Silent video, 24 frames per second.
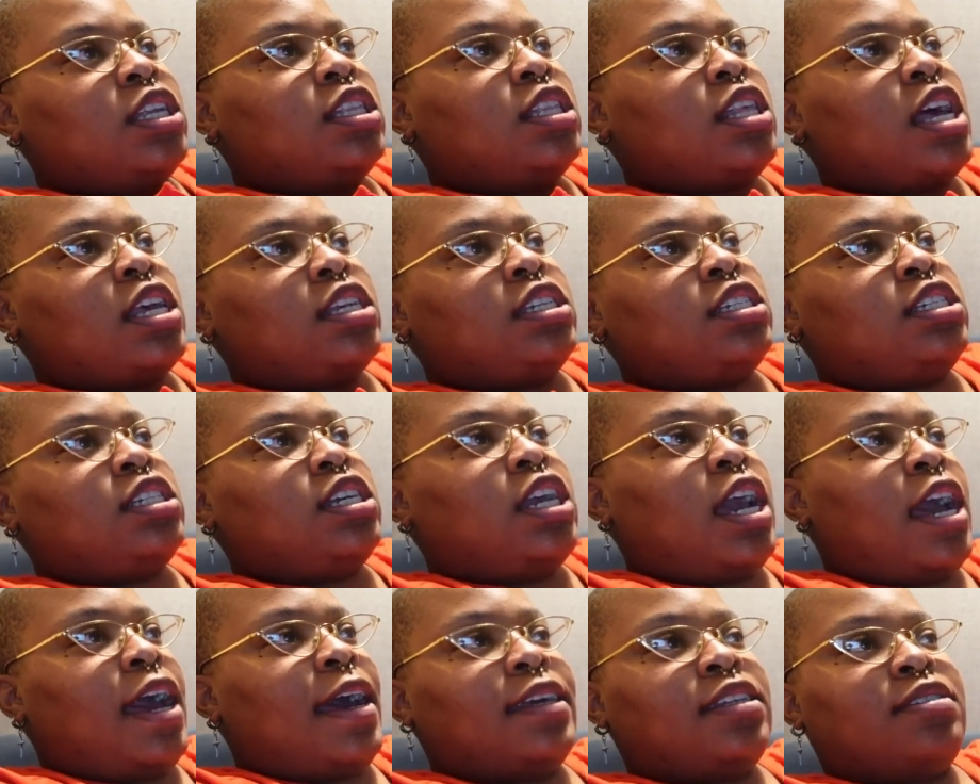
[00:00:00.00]
that she
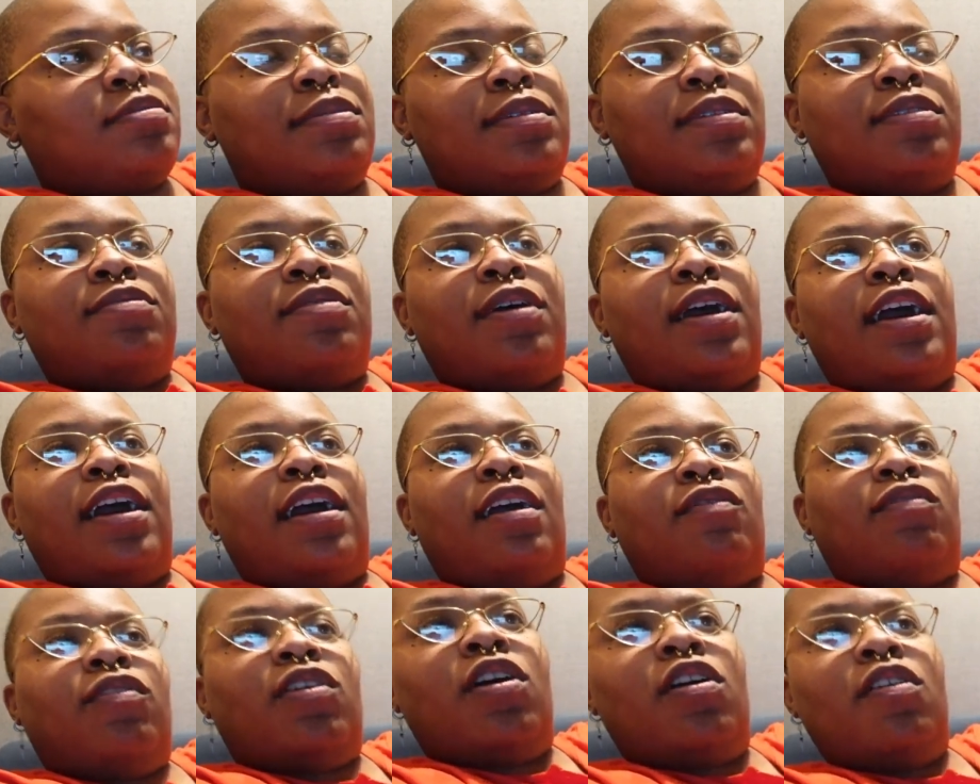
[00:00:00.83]
asked me, Do I
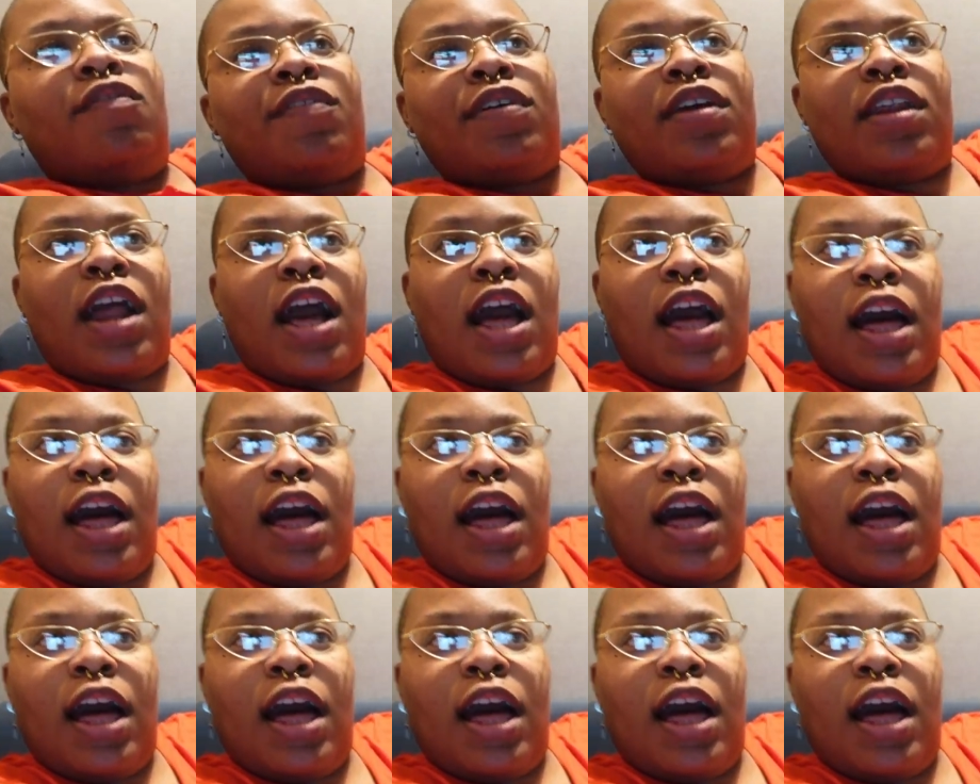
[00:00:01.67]
have COVID?